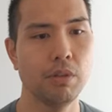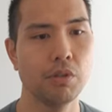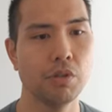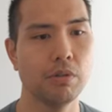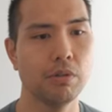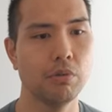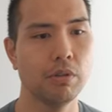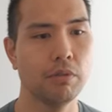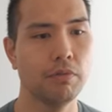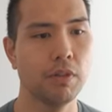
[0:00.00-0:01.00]
share on
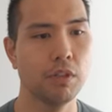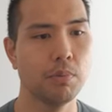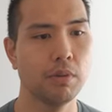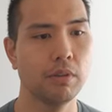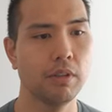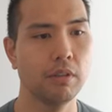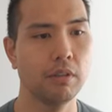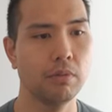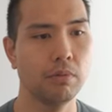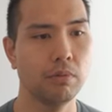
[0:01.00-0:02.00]
Twitter, Facebook,
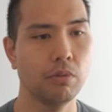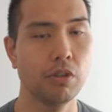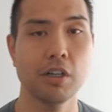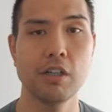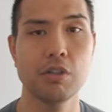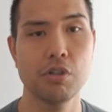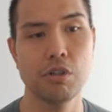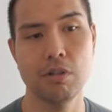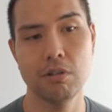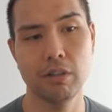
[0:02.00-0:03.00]
LinkedIn, which I
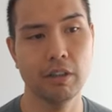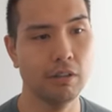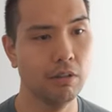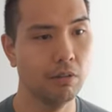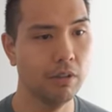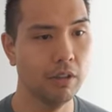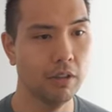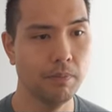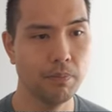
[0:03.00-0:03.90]
share on LinkedIn already.